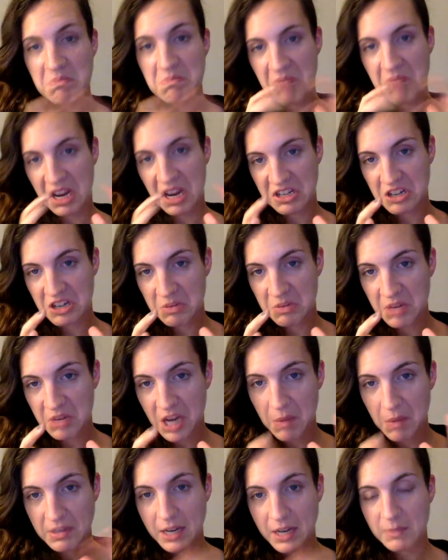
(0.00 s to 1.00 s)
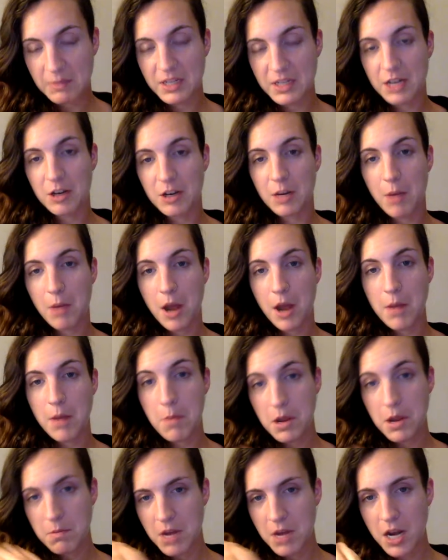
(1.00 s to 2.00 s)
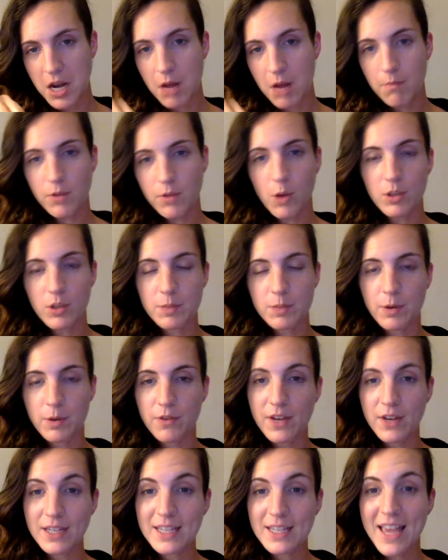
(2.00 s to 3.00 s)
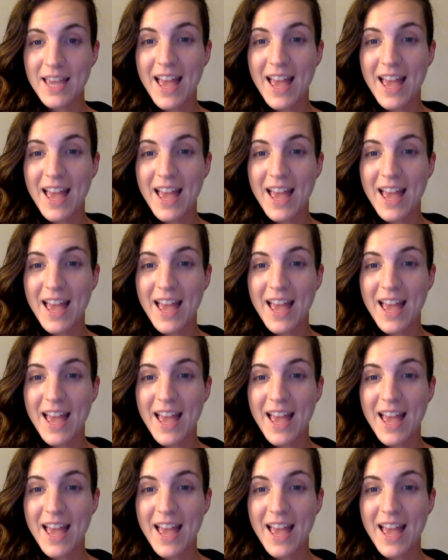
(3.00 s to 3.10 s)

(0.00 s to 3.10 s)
It took me a couple times of hearing about it, but no one's perfect.